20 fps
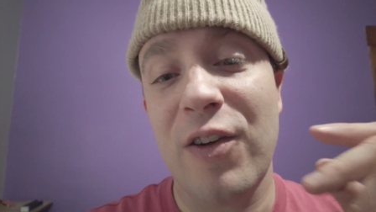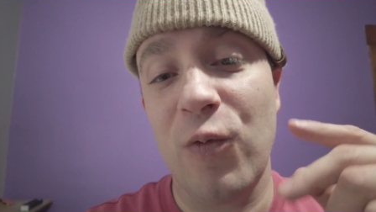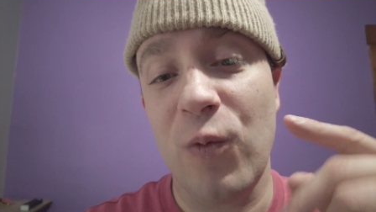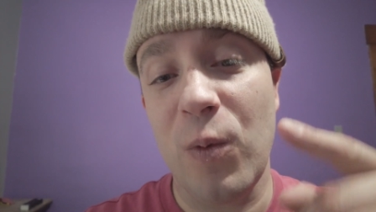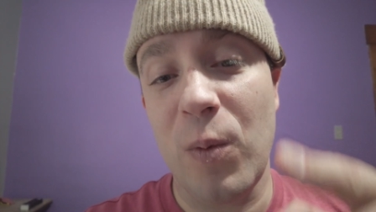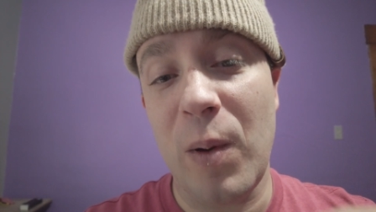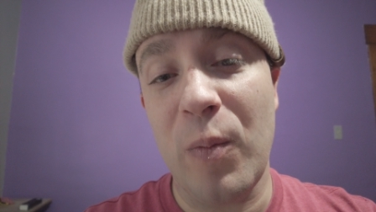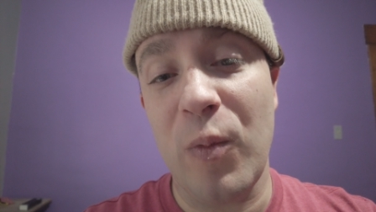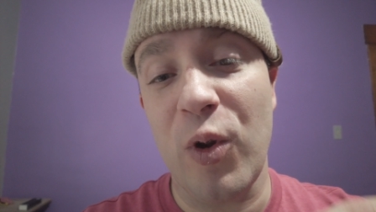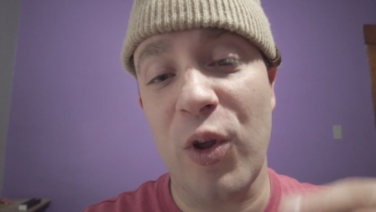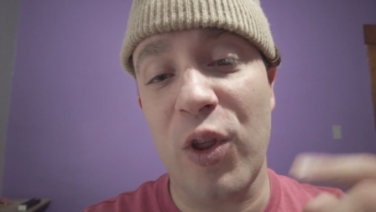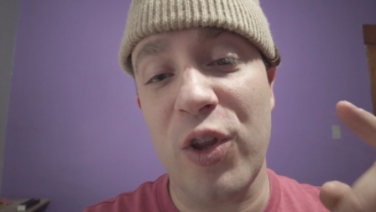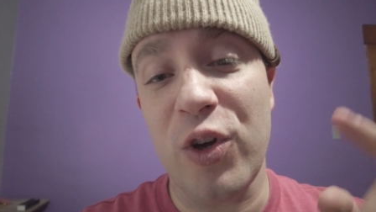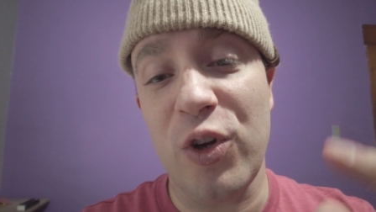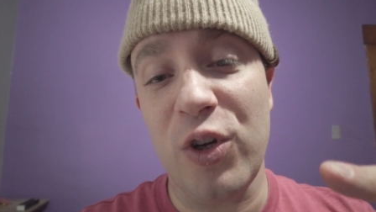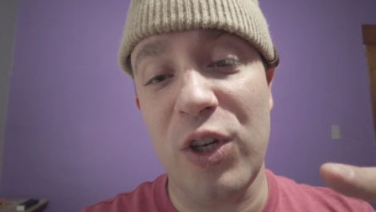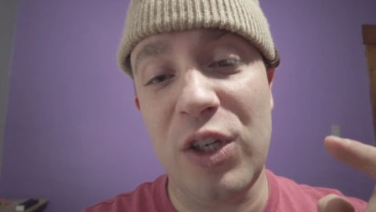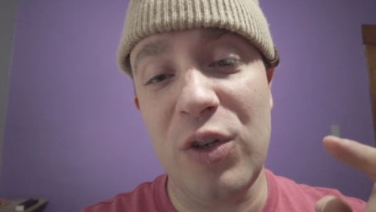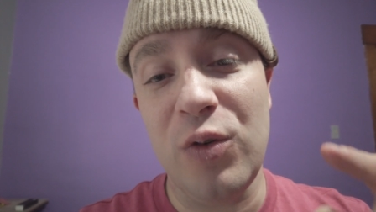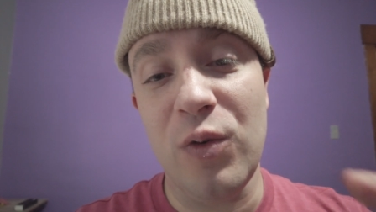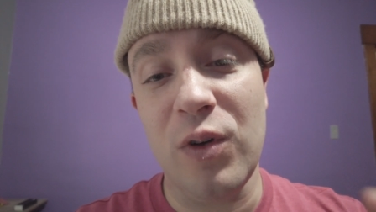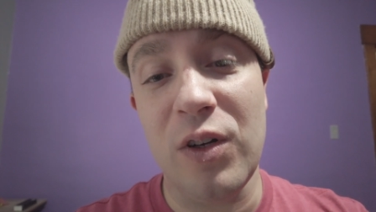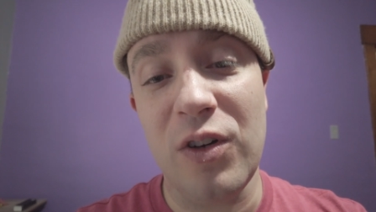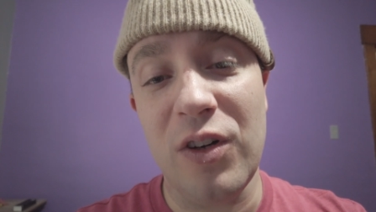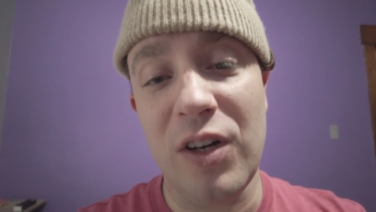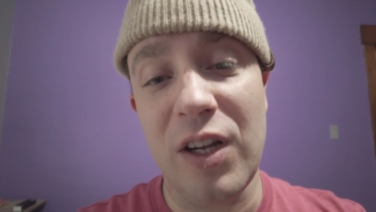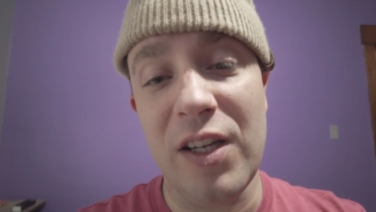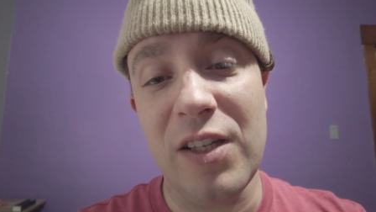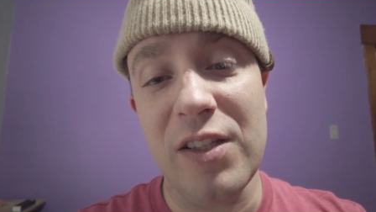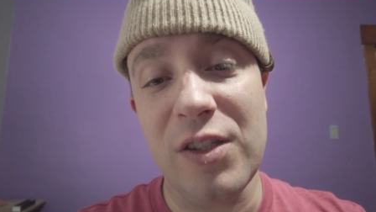Remember, a
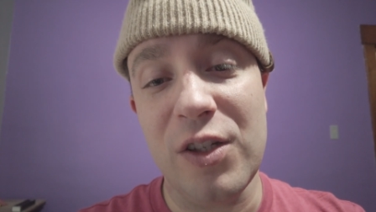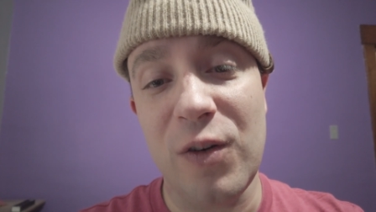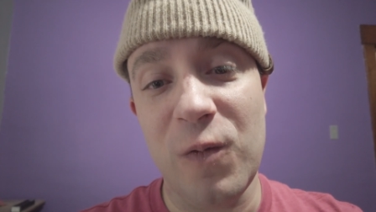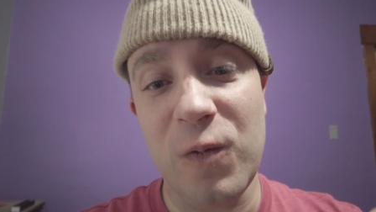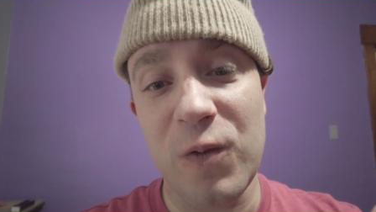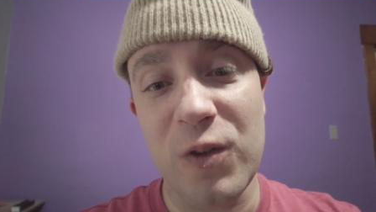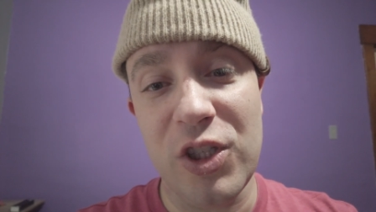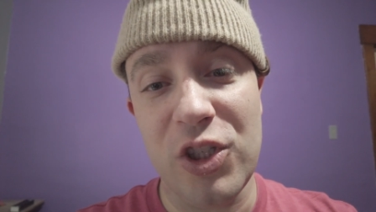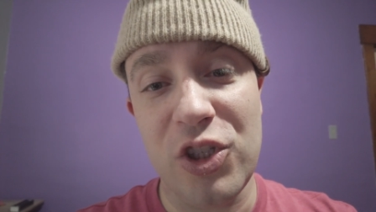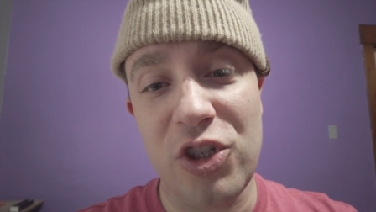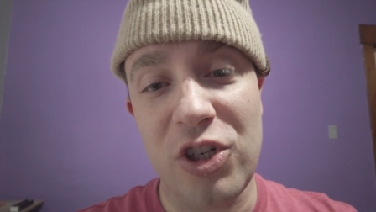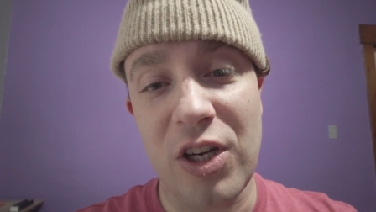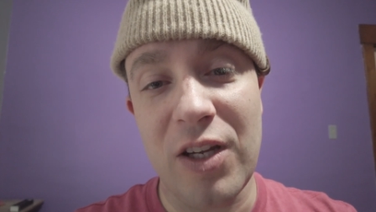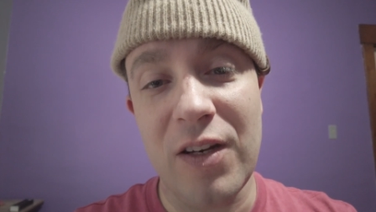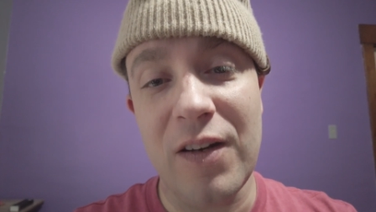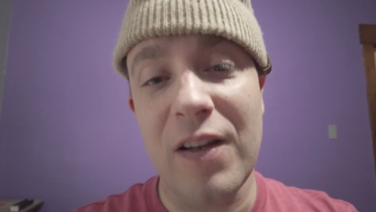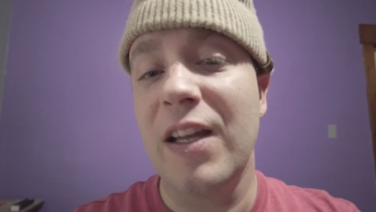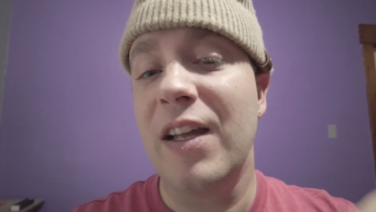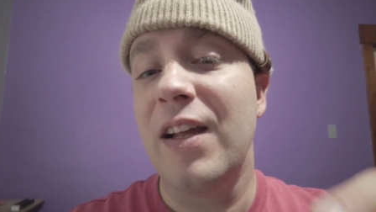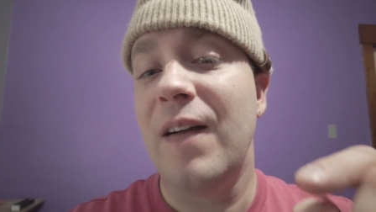3200 ISO for this shot.